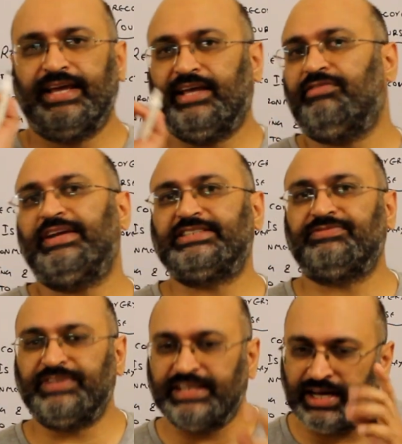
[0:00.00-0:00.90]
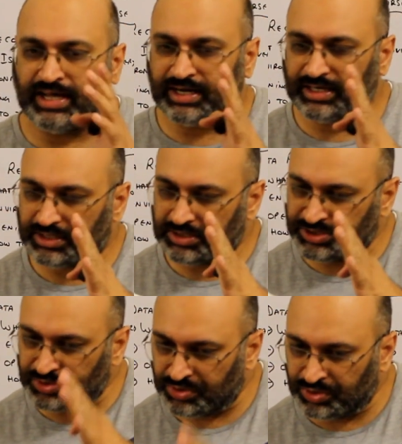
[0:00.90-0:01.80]
in which we are
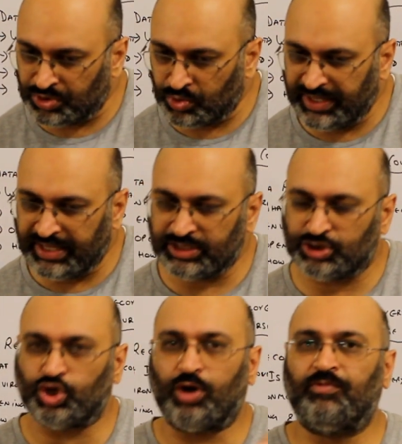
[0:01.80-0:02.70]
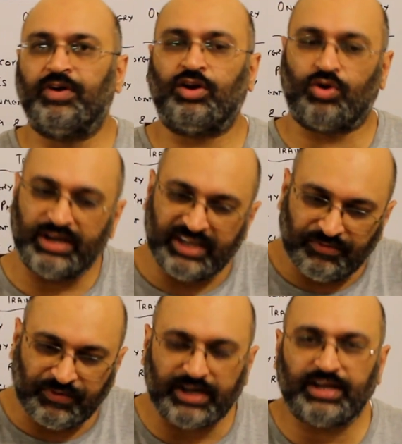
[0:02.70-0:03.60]
doing job work on
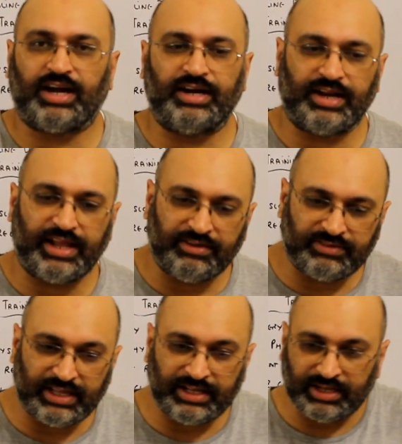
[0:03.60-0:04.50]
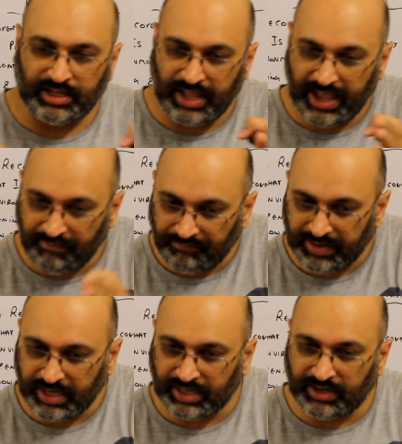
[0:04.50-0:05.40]
different hard drives, and
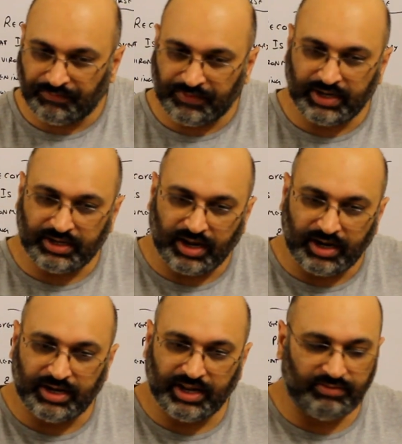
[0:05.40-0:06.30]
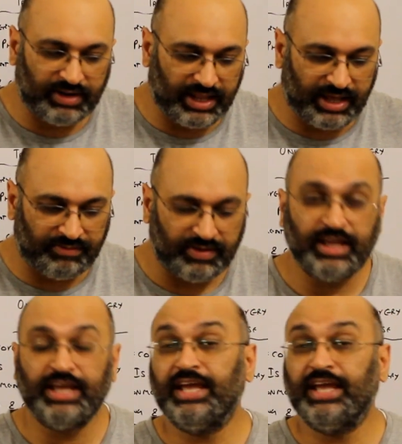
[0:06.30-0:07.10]
every different hard drive will have